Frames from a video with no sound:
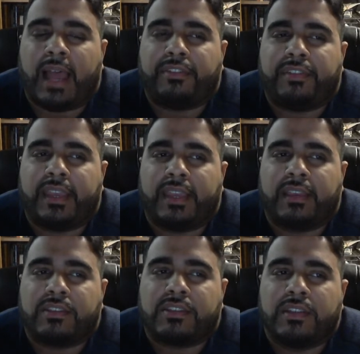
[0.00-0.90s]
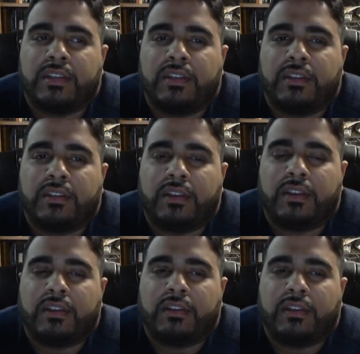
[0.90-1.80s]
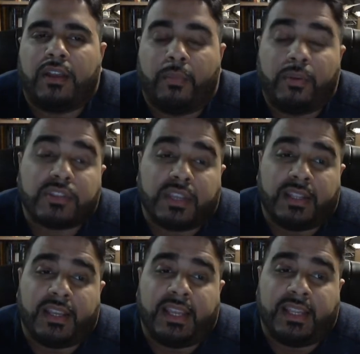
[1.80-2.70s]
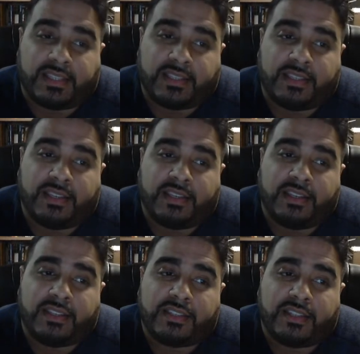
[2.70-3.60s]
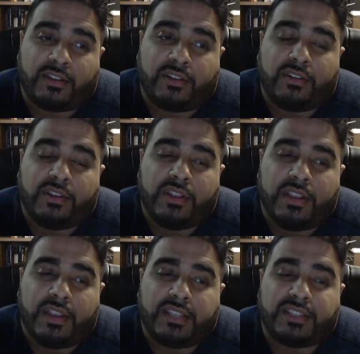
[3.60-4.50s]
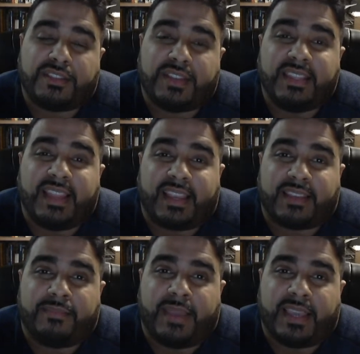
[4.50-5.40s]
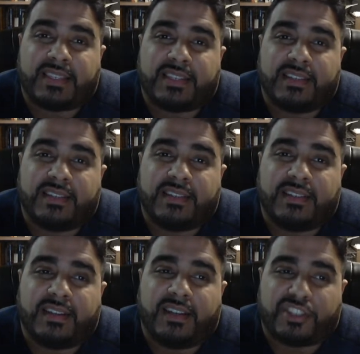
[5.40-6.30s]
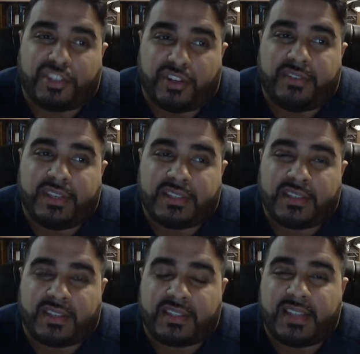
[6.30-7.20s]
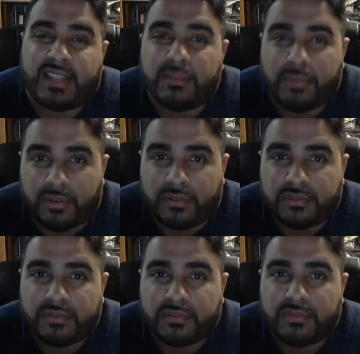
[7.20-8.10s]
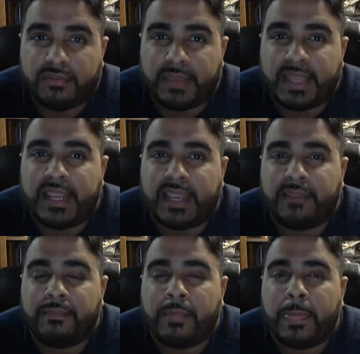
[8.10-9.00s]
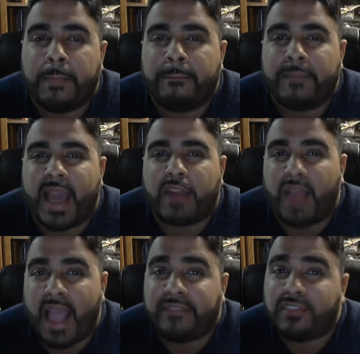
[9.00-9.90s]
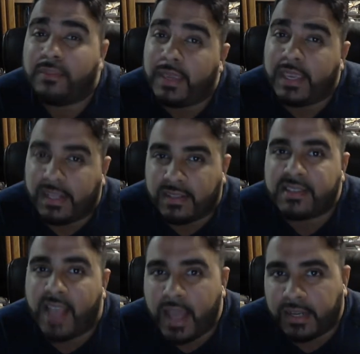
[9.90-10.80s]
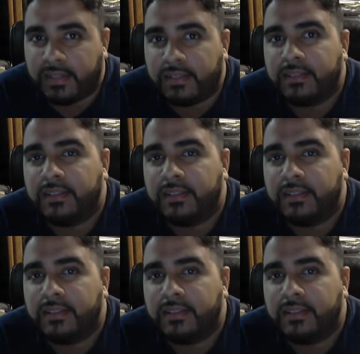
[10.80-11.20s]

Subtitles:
things, almost it's the thing that makes a service extendable, meaning I don't have to be in Asana